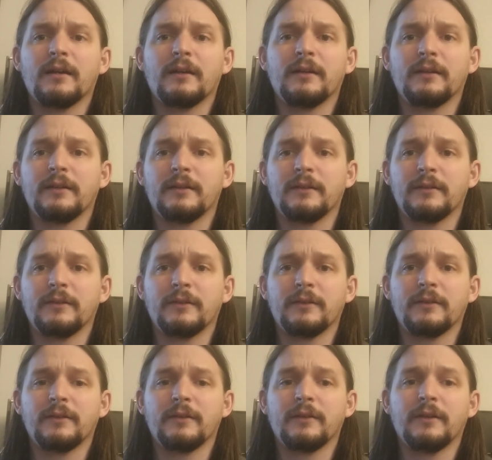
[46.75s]
a
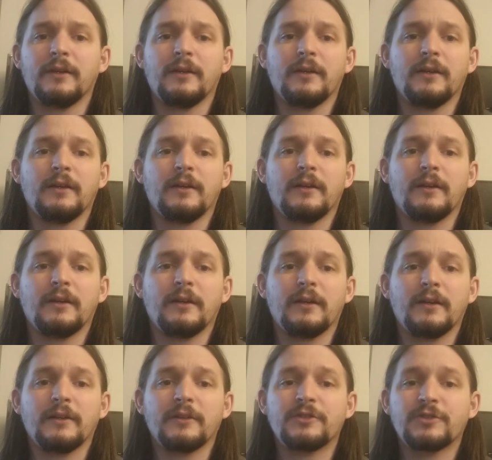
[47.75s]

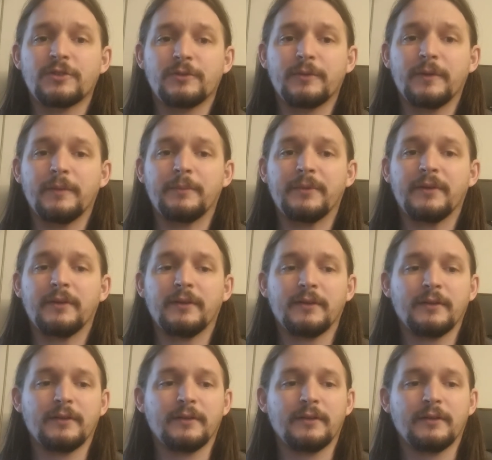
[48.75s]
script
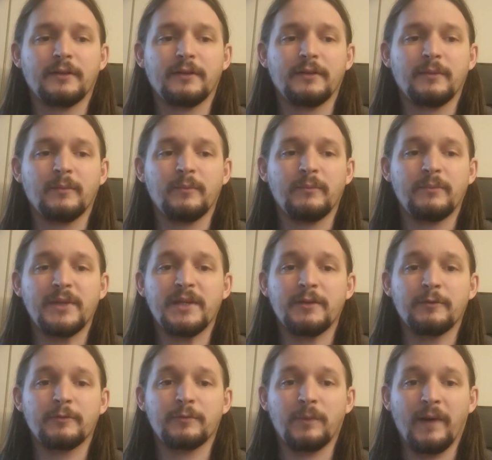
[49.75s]

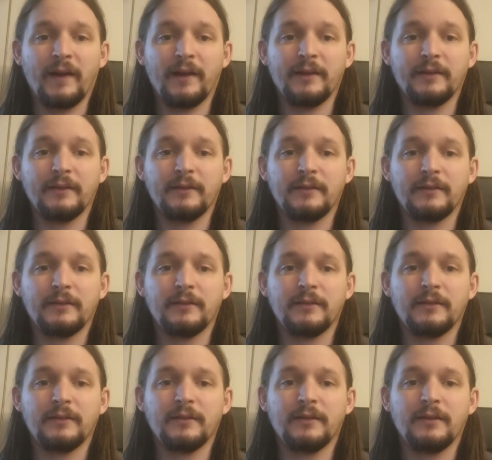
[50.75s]
being read
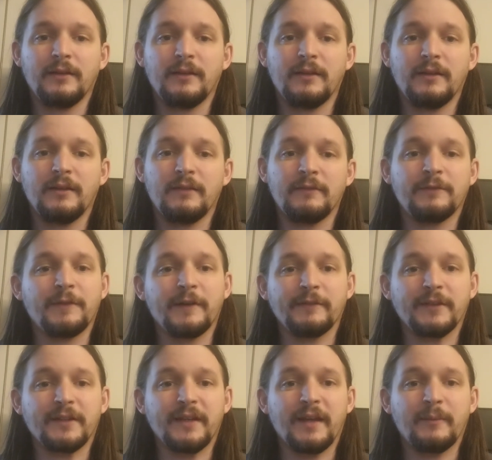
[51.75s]
in front
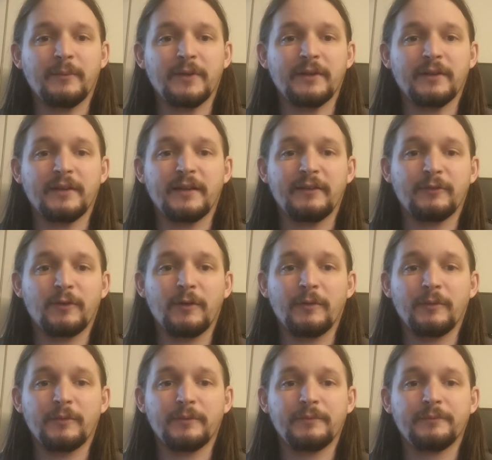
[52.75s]
of a camera that I wrote.